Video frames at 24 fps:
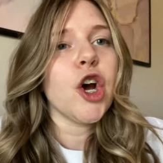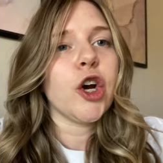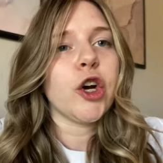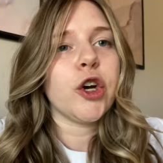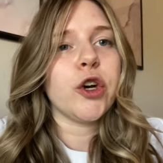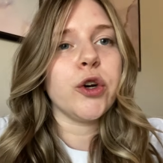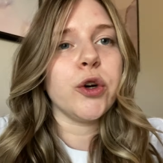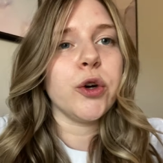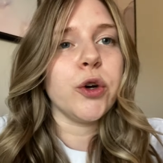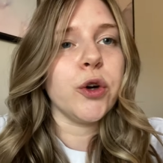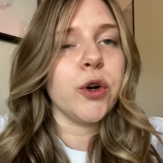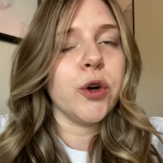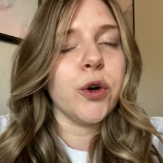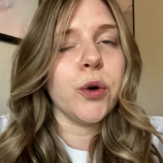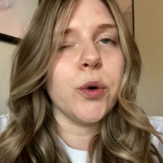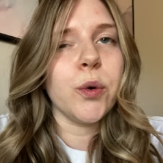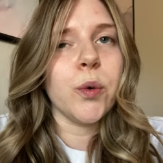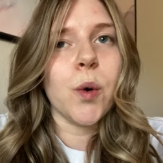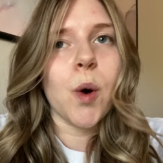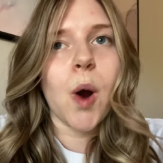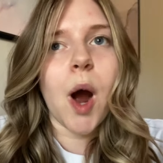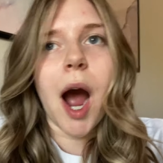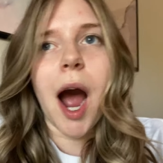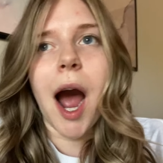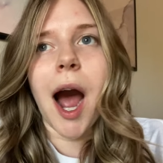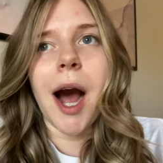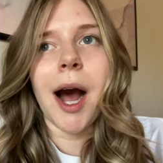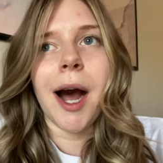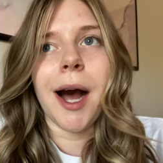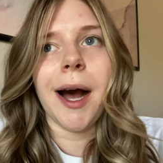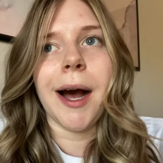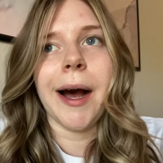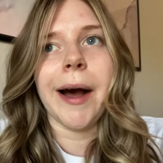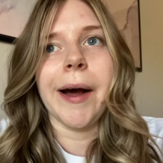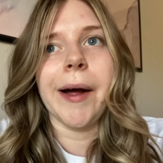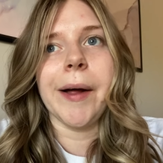who
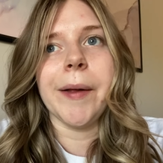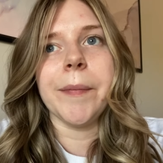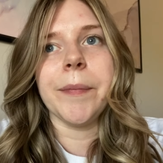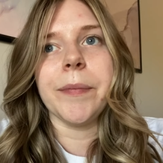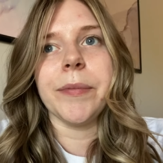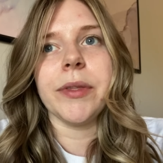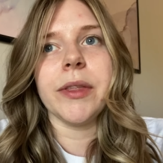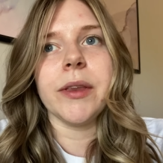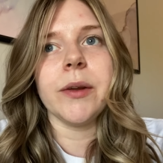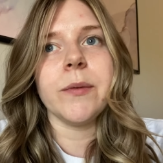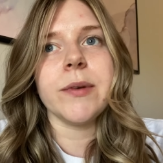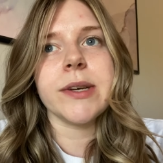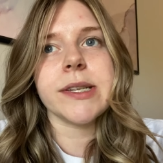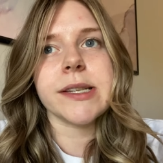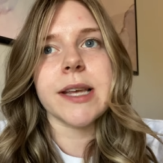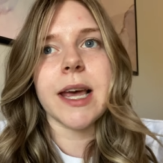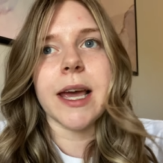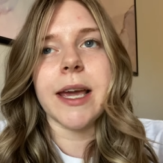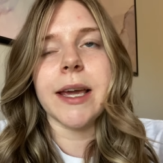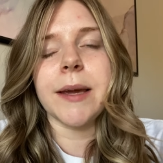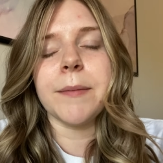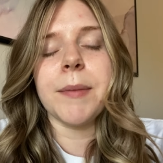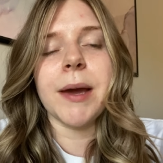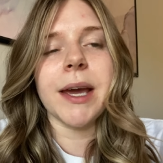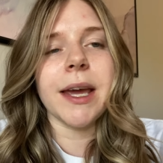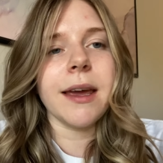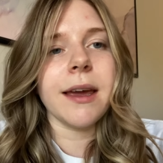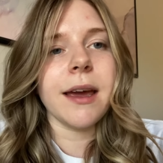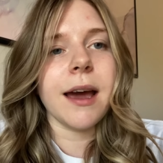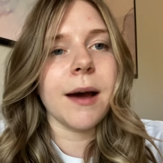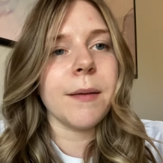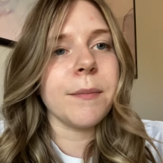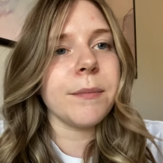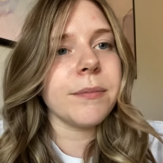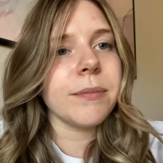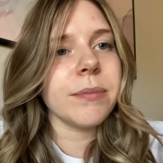um was like picking
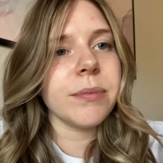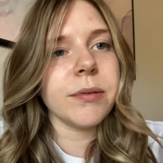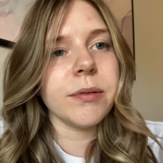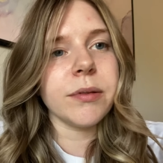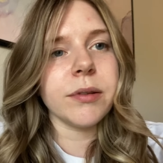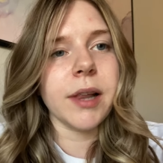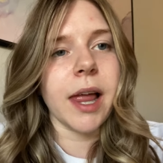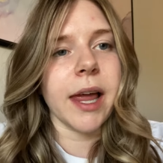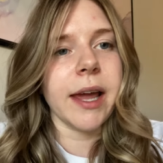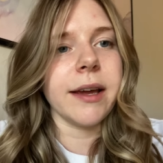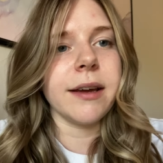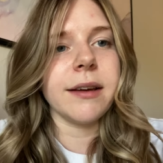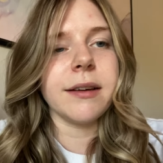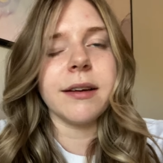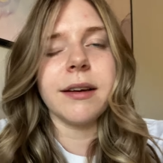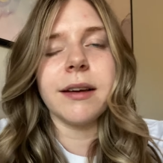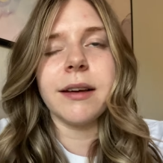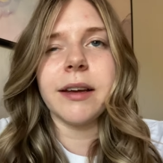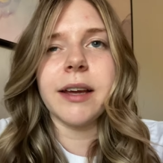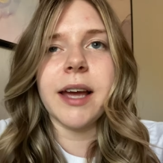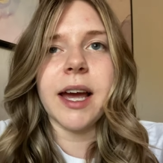up like